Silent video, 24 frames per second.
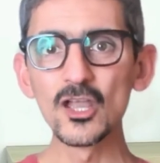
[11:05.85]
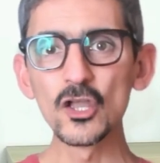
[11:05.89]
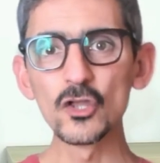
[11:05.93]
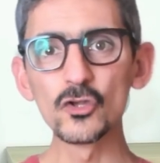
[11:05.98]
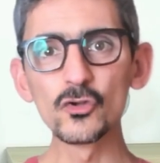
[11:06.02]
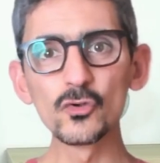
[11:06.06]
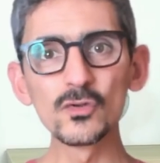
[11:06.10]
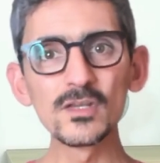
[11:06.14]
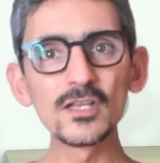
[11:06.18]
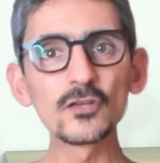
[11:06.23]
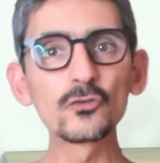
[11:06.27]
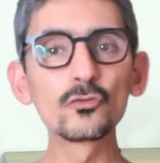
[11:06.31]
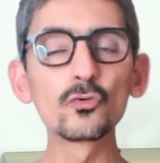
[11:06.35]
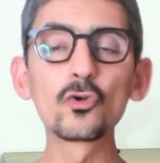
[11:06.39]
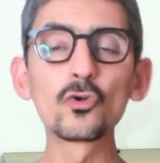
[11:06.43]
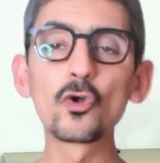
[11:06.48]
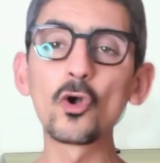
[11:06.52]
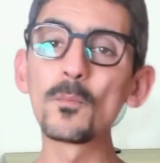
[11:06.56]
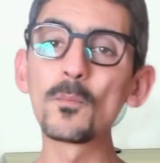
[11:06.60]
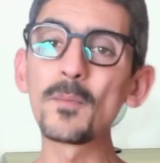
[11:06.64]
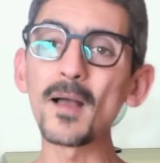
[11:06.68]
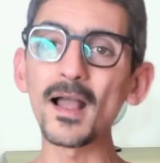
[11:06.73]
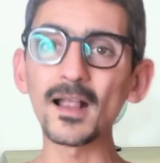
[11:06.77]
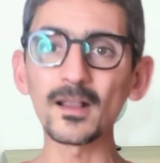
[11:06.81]
you need to
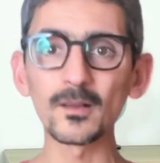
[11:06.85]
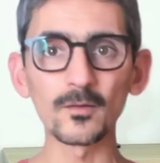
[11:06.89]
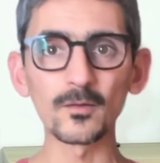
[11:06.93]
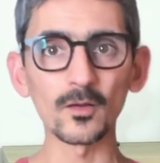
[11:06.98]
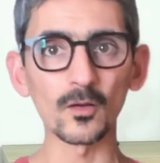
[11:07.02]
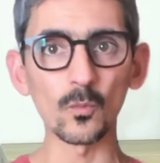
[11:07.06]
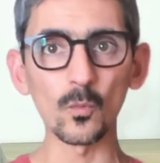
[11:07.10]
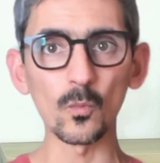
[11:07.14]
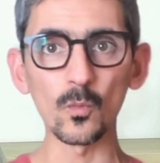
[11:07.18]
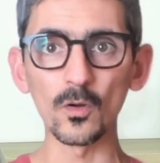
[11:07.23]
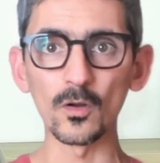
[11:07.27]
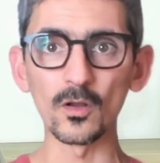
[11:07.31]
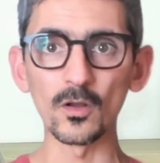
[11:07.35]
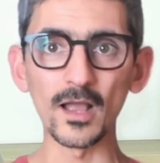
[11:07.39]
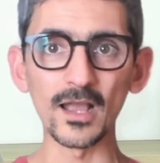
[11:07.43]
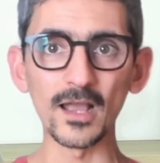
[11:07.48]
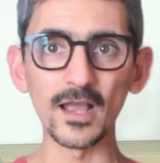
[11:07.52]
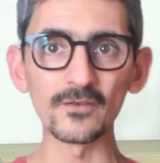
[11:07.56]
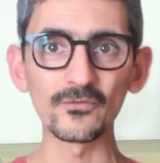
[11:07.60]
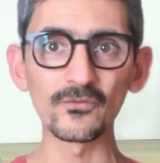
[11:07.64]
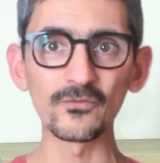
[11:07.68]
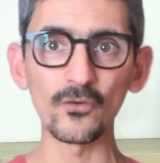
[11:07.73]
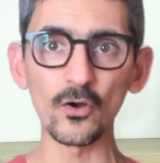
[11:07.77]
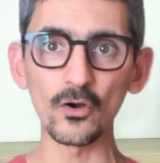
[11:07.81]
go back uh,
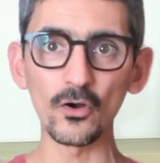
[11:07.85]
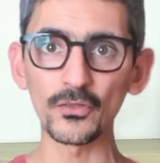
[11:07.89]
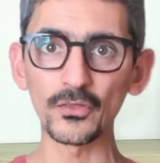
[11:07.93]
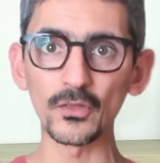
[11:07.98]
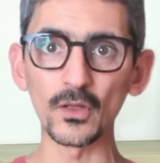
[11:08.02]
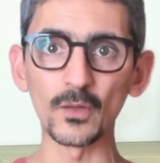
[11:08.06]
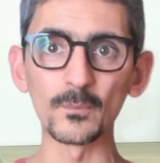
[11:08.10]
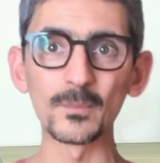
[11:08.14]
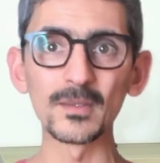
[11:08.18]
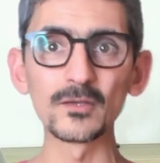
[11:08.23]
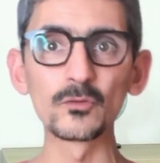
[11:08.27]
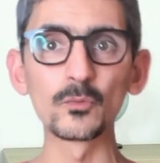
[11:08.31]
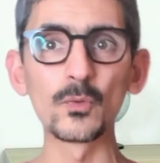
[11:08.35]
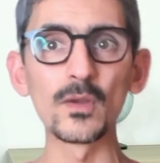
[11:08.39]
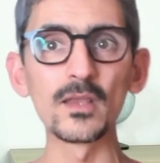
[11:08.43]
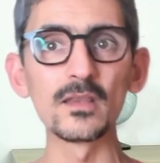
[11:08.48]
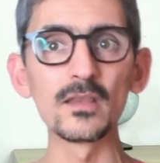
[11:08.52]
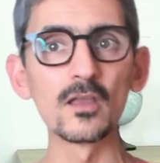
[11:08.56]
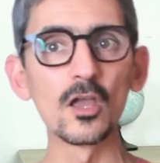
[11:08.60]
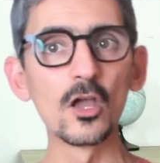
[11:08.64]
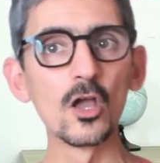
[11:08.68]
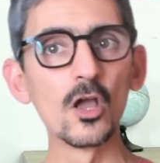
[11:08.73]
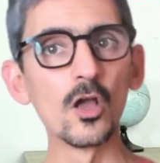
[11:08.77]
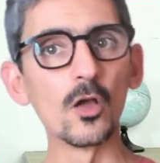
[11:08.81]
and forth between
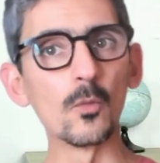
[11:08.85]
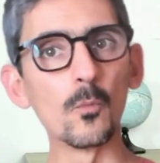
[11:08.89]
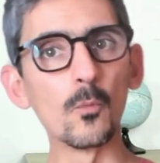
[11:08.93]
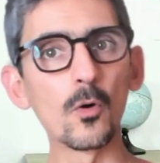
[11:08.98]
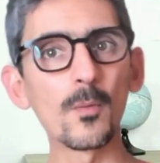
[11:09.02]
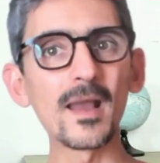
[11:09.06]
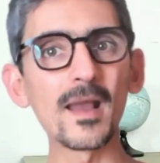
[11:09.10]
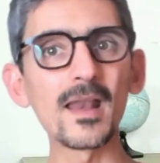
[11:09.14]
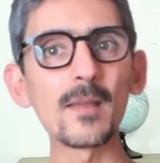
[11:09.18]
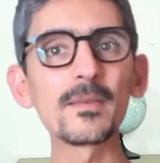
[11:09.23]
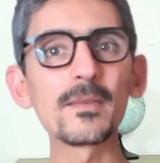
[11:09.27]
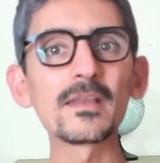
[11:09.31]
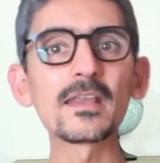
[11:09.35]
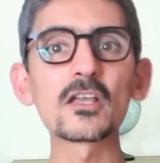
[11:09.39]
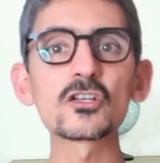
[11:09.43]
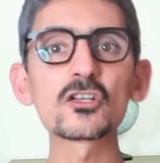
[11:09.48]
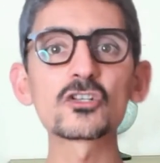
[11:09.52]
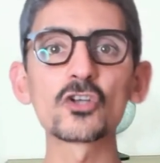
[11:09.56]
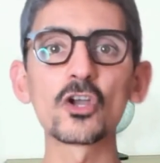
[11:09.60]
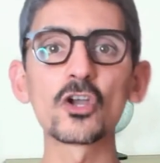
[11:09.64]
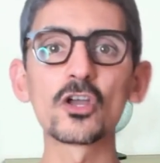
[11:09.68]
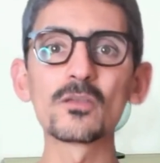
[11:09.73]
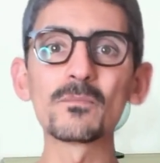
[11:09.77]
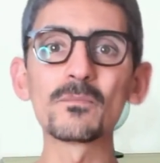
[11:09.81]
mobile
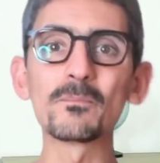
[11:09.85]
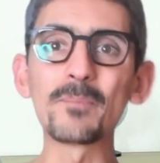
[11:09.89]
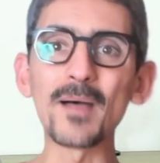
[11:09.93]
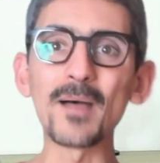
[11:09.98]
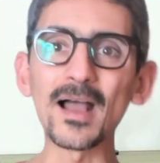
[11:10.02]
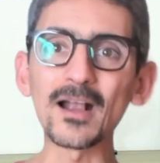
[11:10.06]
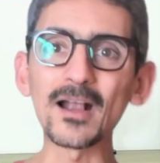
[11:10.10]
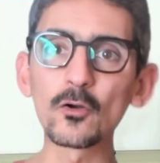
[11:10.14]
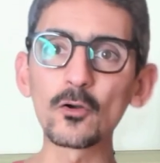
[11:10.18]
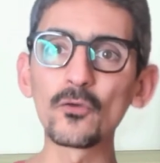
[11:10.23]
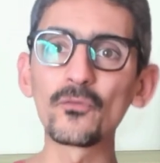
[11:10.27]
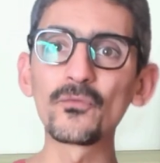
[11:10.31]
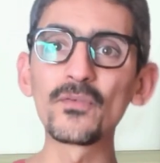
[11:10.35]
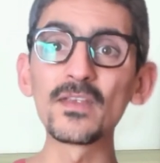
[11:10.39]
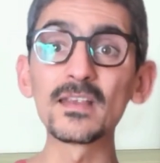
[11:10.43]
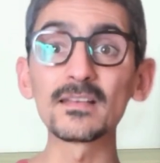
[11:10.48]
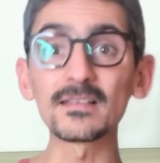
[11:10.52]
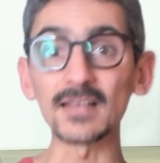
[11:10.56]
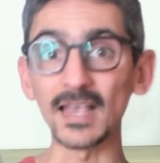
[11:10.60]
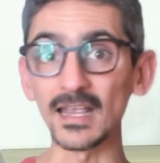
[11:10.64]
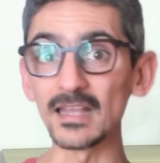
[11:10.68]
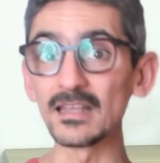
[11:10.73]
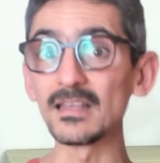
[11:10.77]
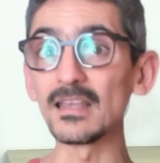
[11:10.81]
application, back office,
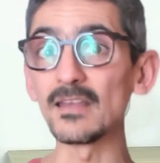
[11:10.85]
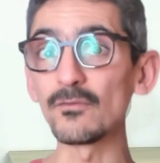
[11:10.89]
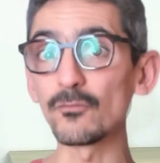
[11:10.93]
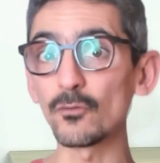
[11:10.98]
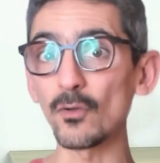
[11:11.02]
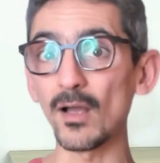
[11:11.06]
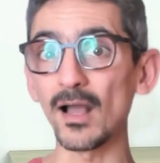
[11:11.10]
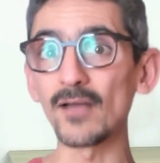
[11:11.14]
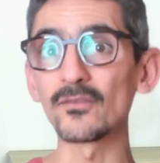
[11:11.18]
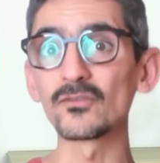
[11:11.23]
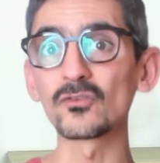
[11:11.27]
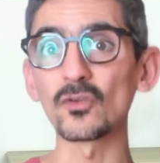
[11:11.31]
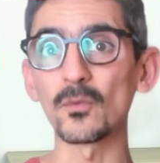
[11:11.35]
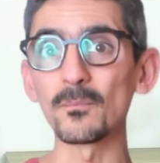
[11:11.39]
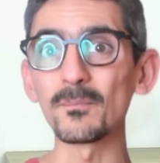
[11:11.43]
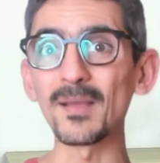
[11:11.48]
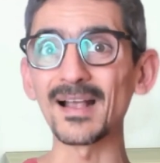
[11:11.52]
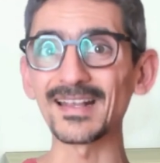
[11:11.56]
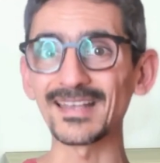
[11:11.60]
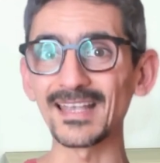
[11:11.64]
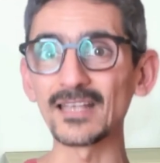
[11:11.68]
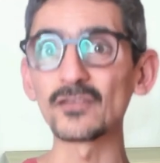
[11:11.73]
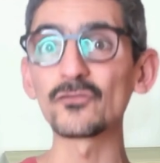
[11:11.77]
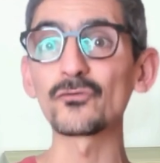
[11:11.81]
and if you have some
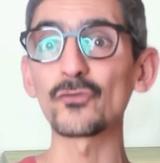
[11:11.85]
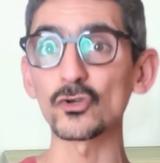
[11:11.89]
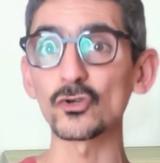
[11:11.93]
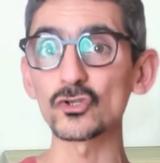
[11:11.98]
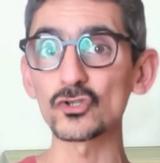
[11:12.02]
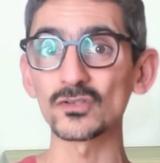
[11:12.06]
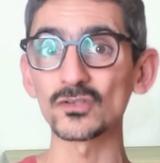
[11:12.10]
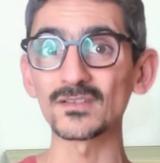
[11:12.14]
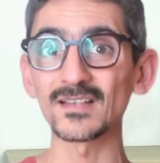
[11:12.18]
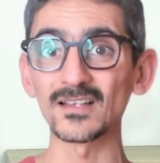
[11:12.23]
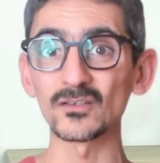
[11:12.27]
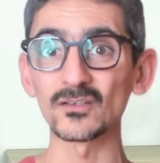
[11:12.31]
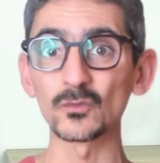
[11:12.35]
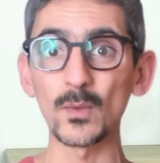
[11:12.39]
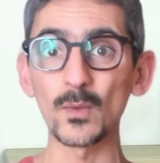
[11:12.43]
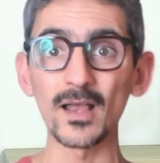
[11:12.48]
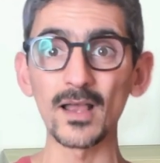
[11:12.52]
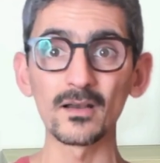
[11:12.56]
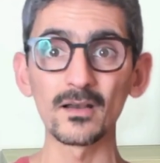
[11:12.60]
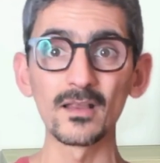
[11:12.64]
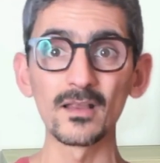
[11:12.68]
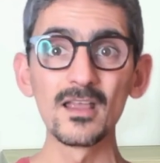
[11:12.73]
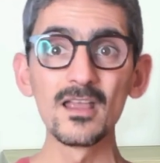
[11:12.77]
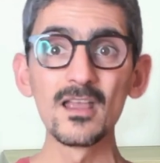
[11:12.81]
backend functions as
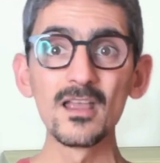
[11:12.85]
well,